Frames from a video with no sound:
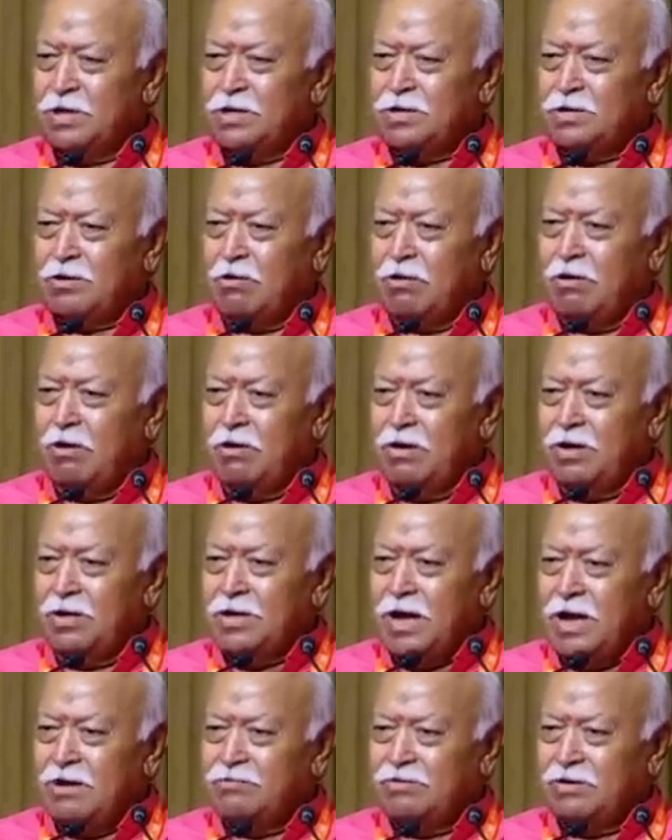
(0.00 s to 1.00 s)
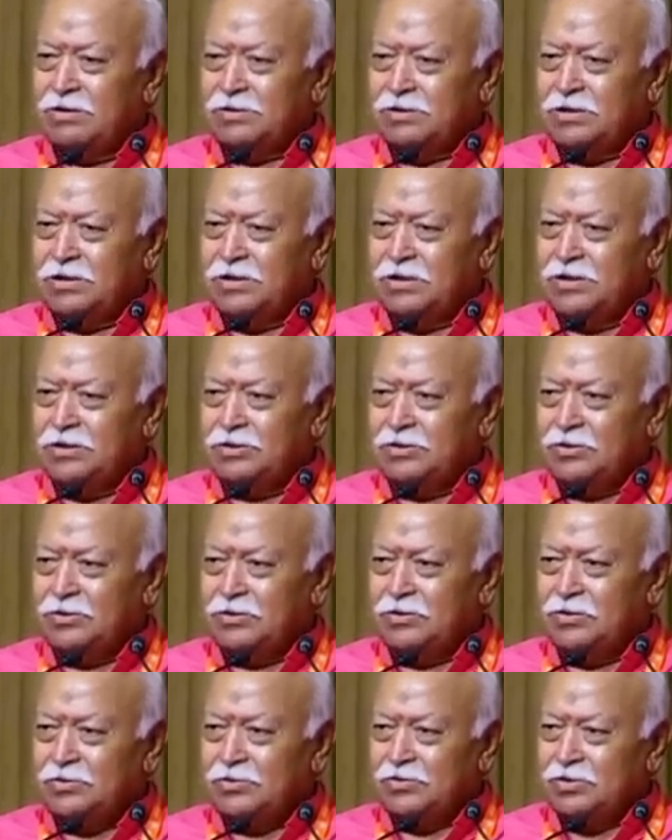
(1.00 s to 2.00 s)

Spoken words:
but all diversities,